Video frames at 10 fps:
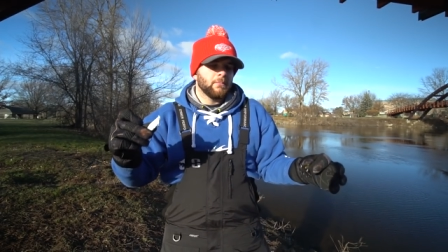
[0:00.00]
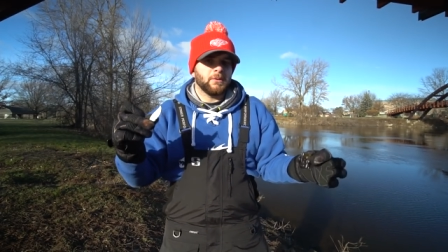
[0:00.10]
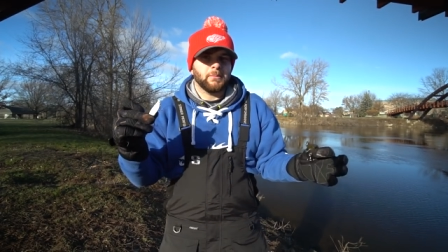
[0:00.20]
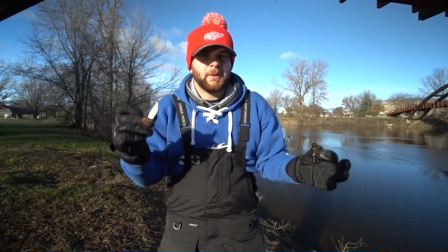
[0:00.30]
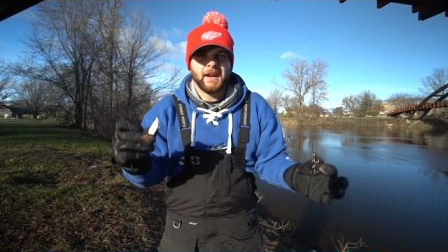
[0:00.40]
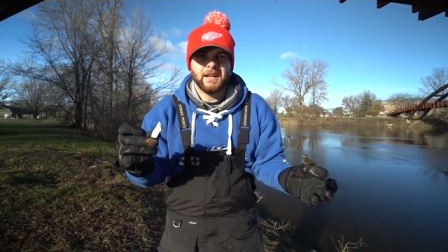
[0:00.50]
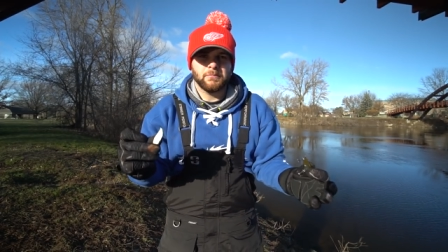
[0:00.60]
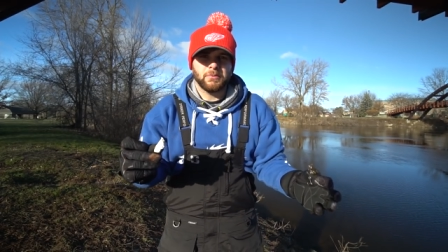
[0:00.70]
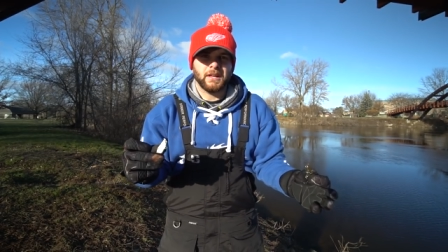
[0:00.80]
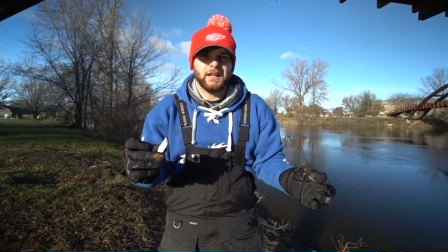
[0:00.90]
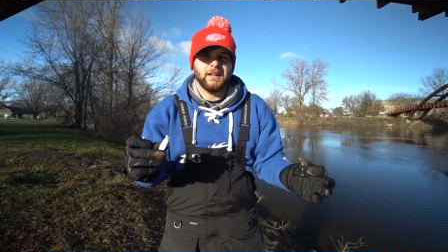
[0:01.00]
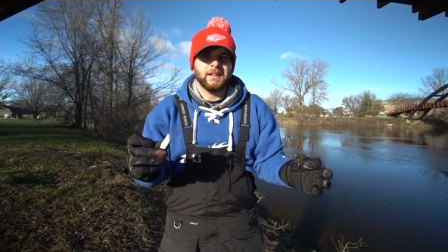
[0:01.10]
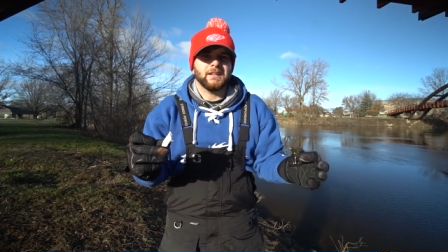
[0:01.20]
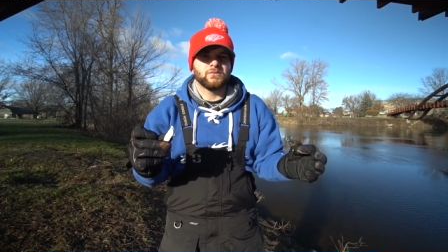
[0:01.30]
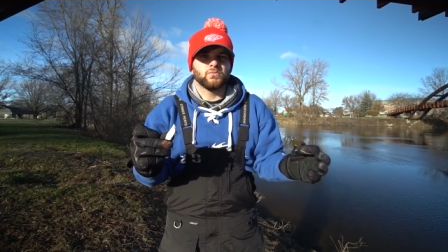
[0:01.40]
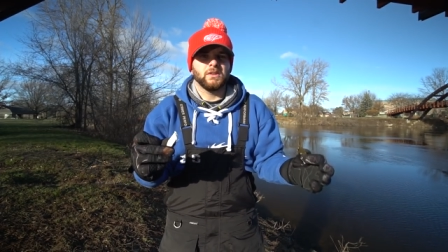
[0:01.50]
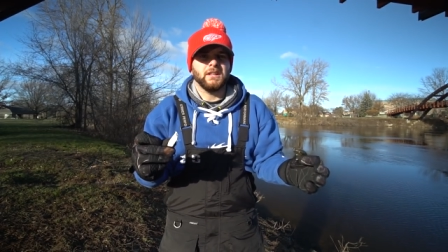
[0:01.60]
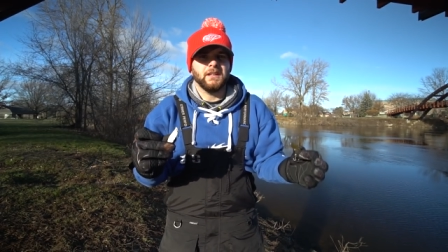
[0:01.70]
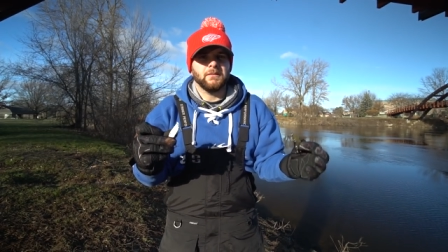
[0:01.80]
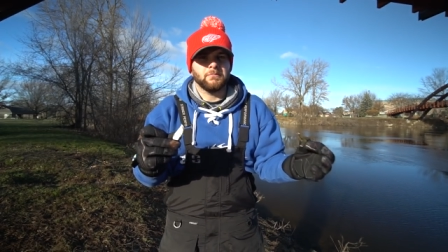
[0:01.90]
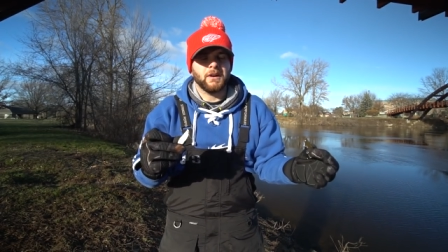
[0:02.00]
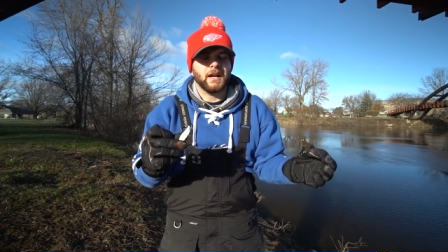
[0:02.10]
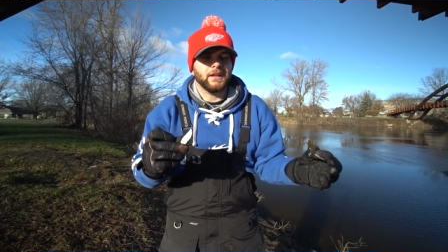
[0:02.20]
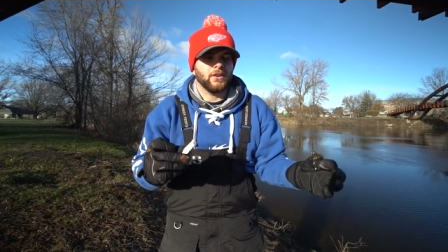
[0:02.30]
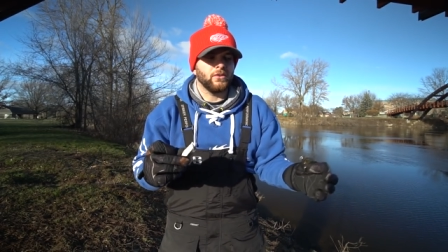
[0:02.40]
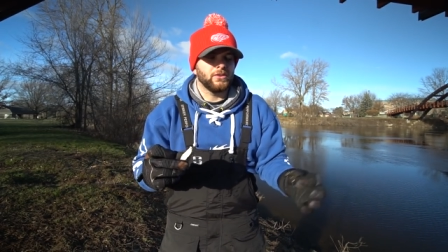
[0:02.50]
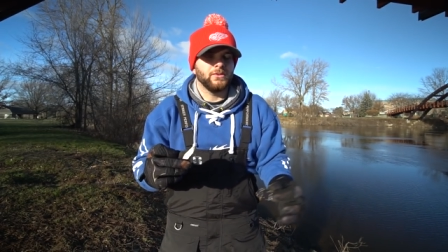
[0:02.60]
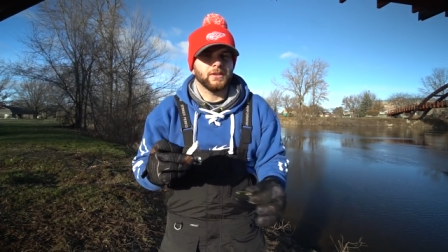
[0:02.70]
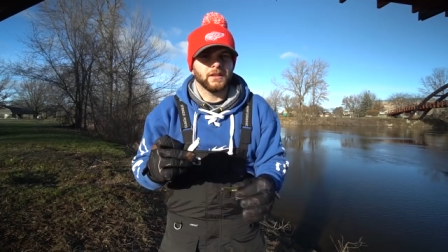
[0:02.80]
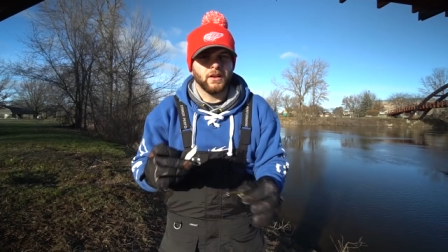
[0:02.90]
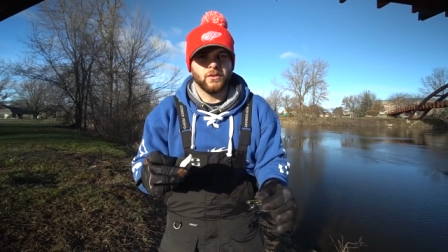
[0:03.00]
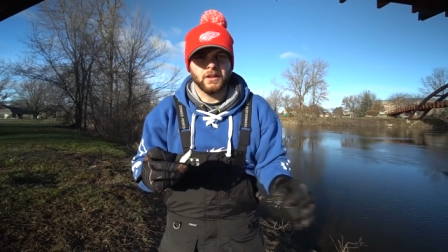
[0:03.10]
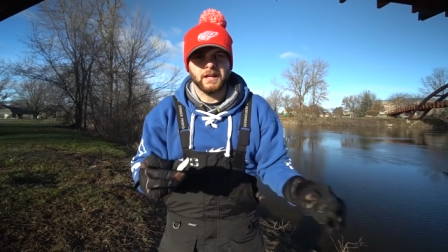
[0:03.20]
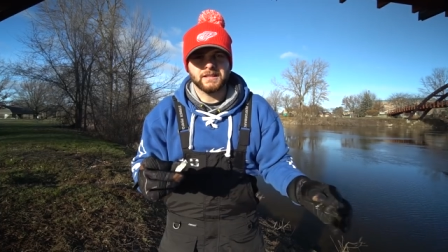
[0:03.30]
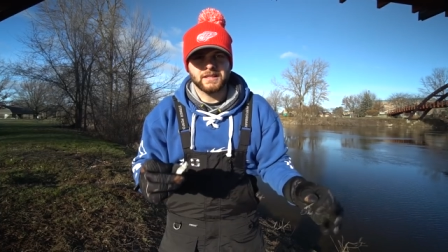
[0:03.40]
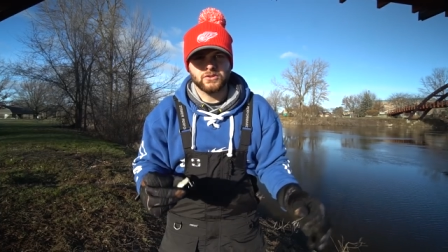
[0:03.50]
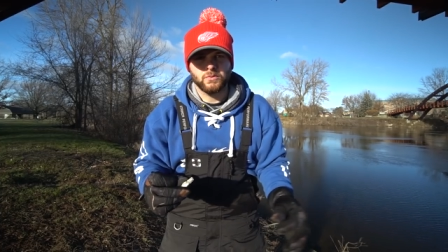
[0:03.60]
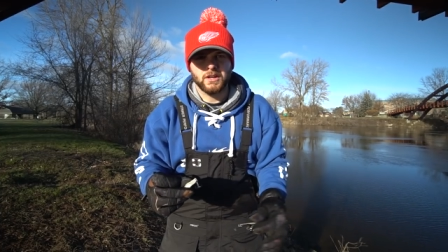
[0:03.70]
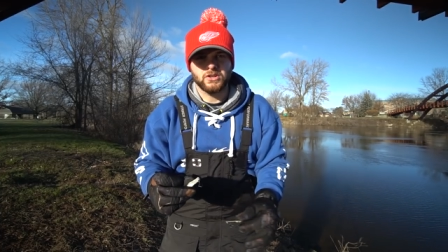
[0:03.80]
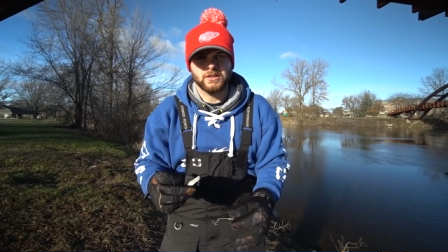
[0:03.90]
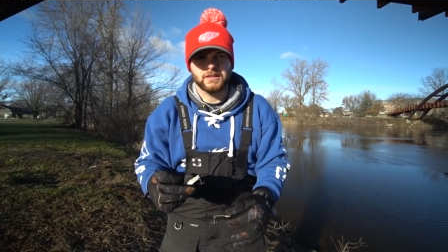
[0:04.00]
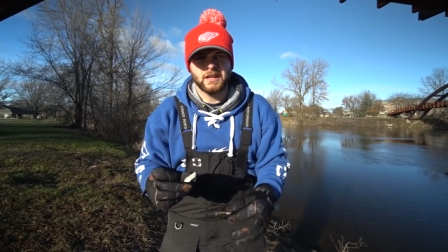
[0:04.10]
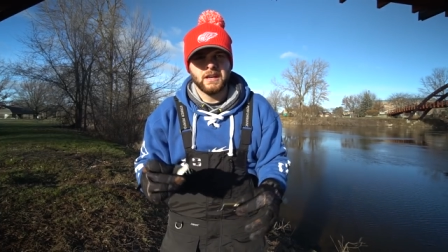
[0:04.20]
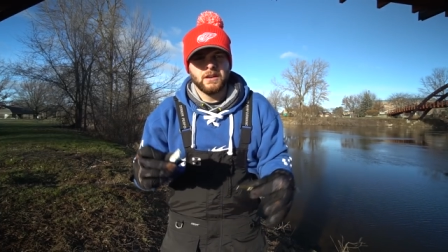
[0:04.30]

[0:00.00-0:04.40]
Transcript: but a painted blade is really my go-to in low light situations.